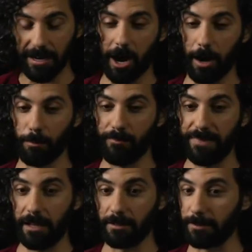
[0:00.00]

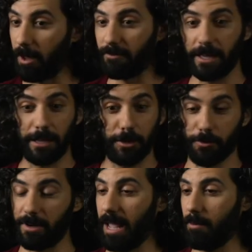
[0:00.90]
Loving
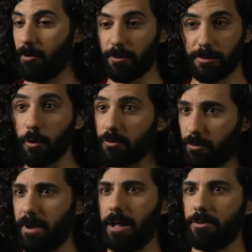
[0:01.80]
your neighbor, those
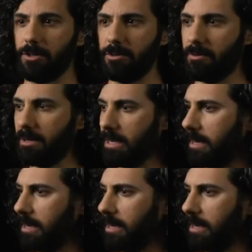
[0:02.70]
around you,